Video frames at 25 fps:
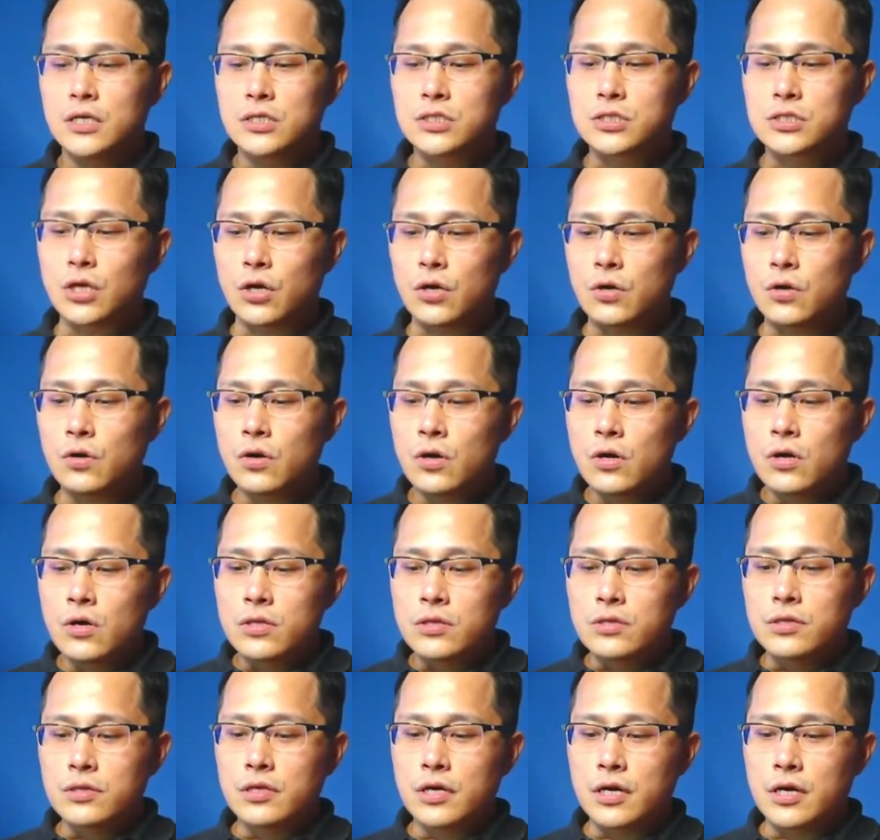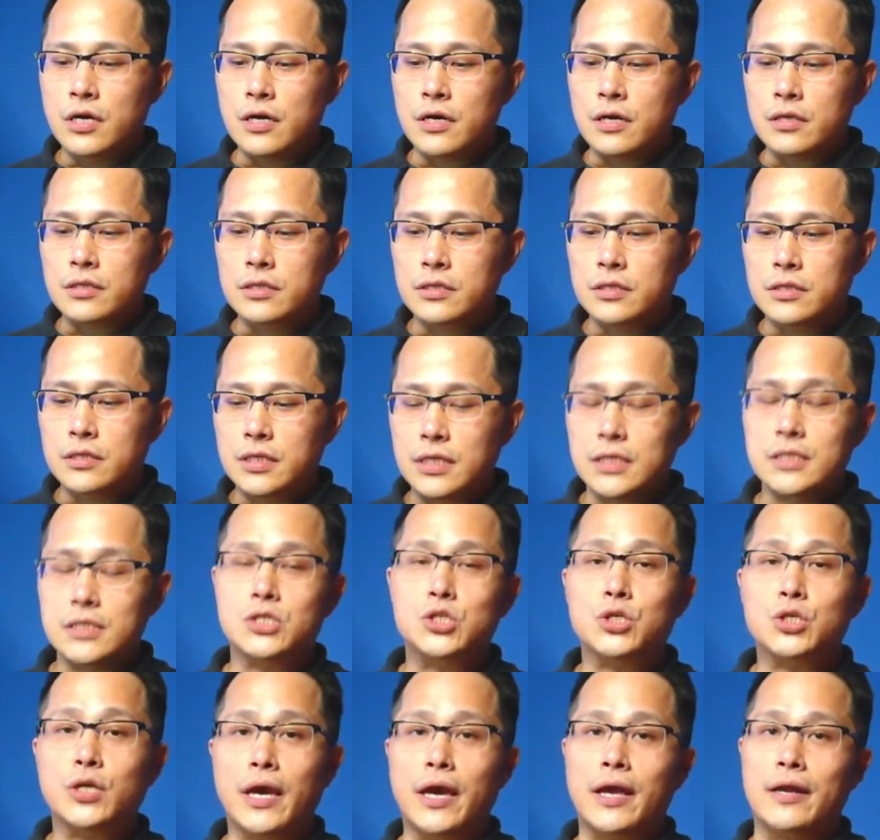So this
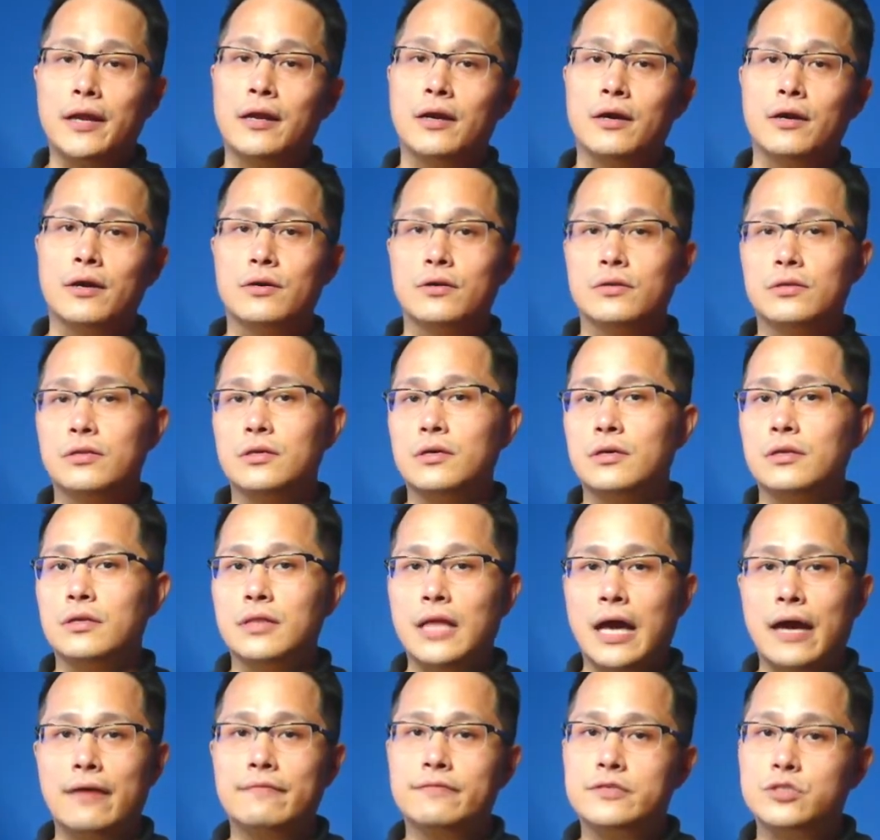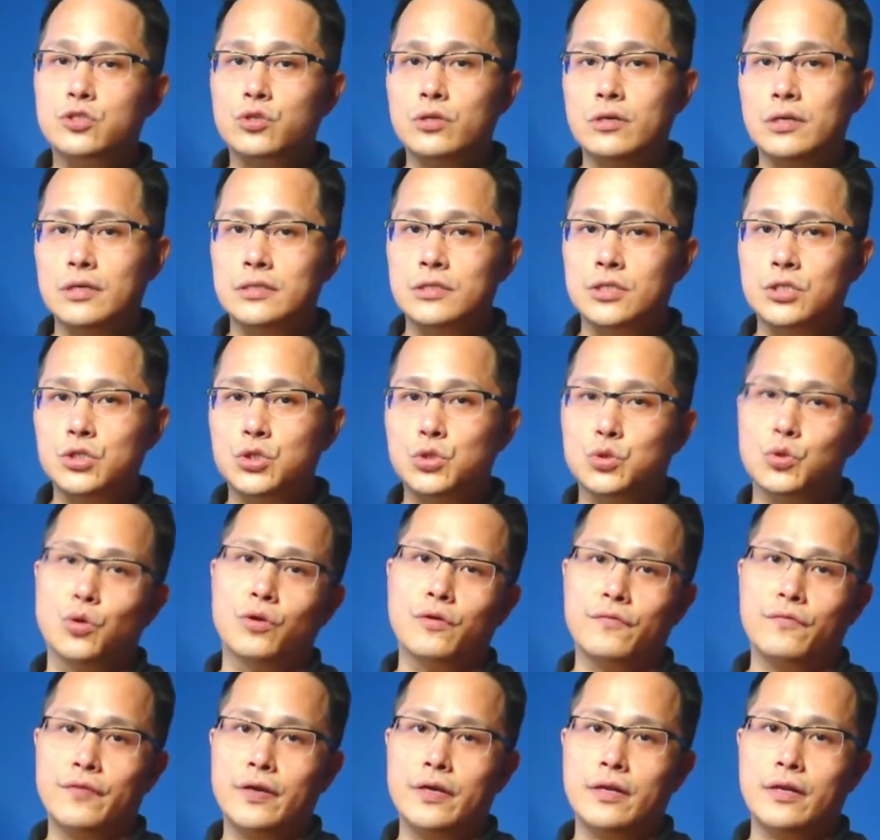channel, the live stream, the
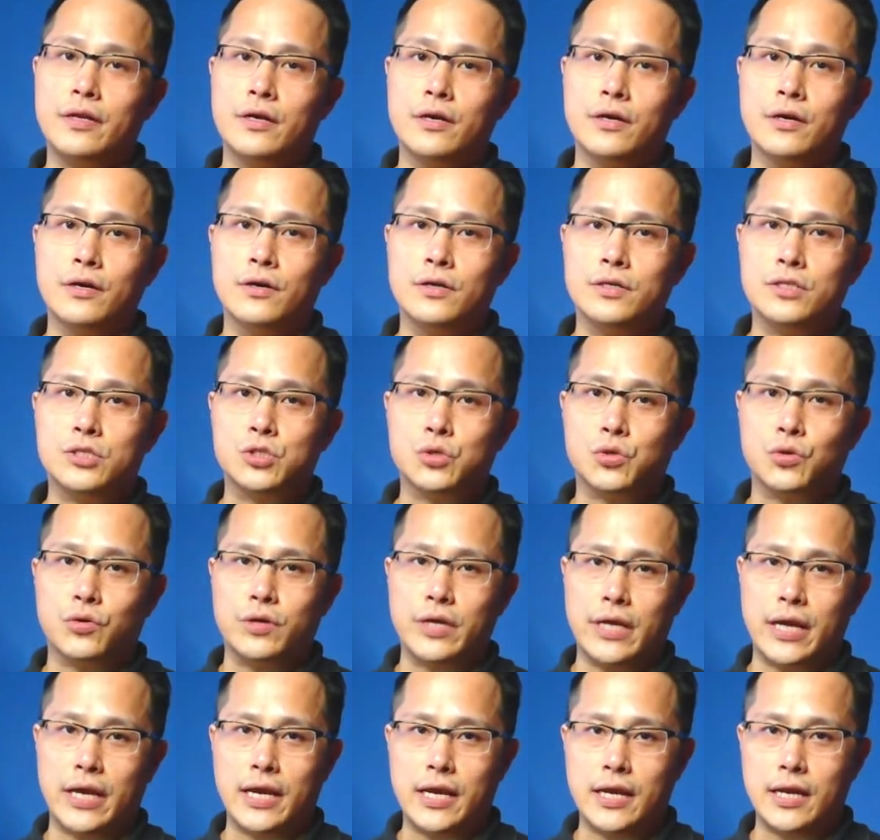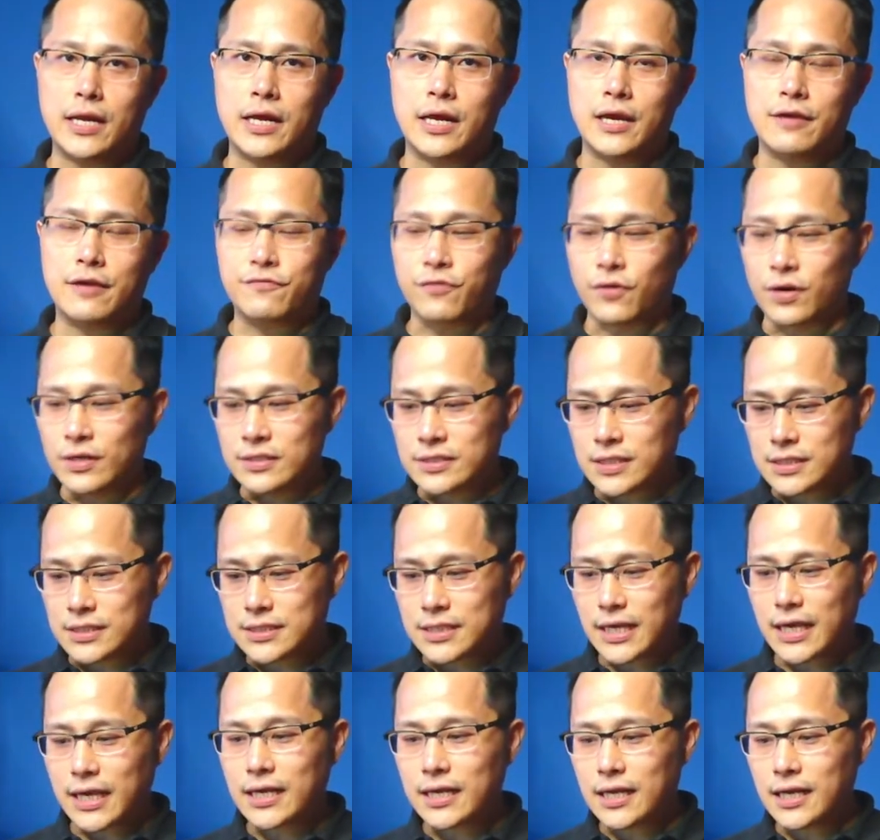short video is created for
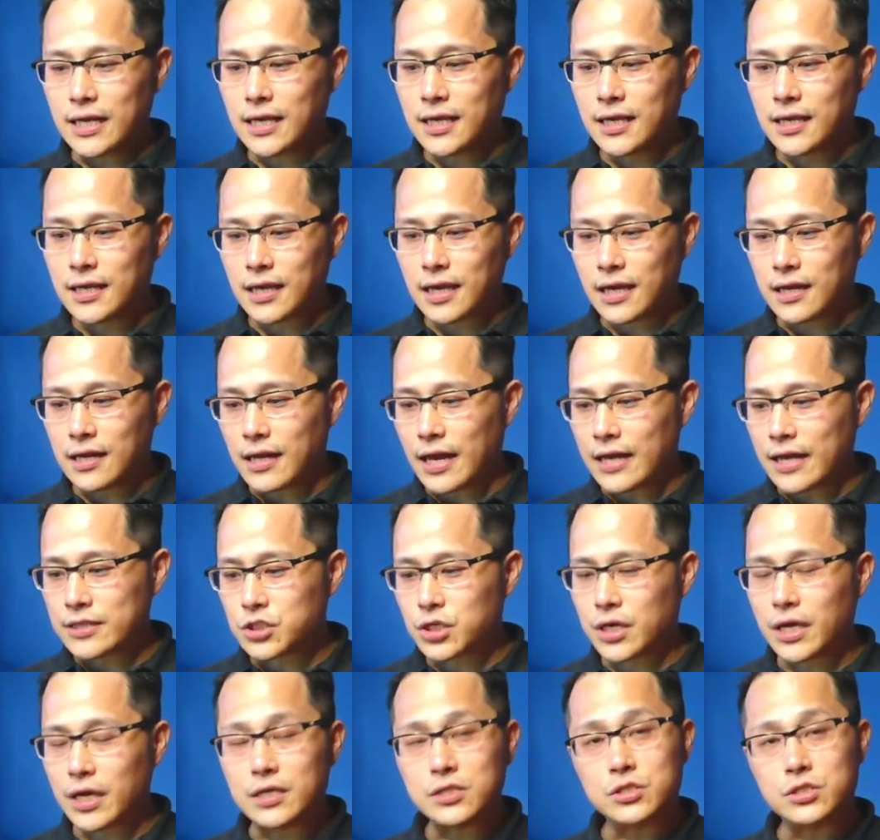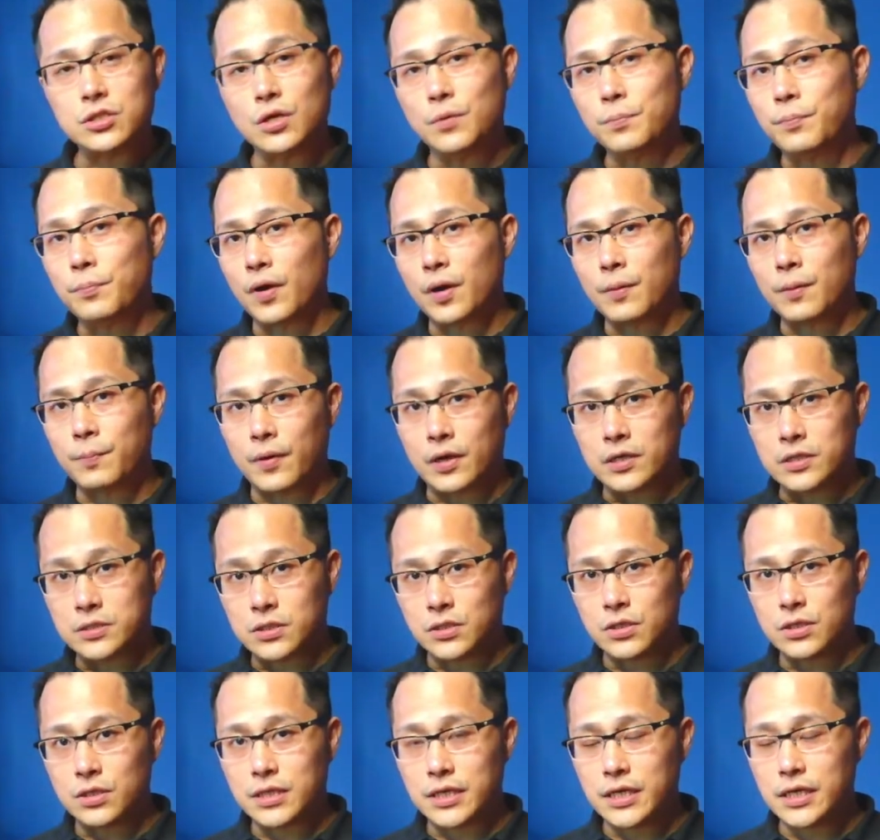entertaining and educational purpose
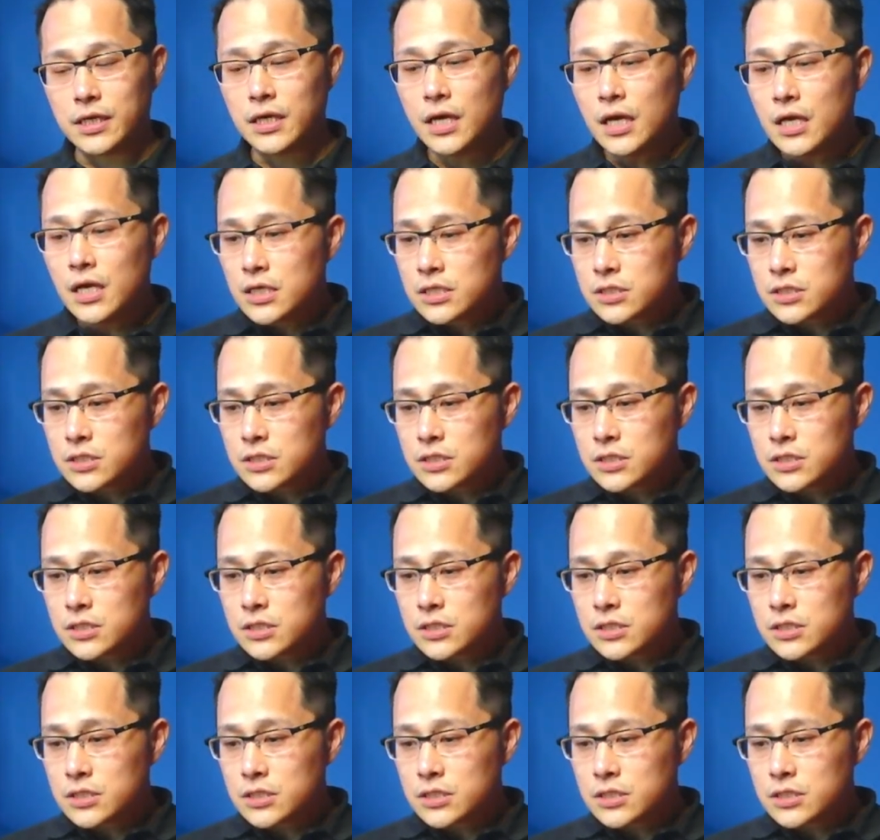only.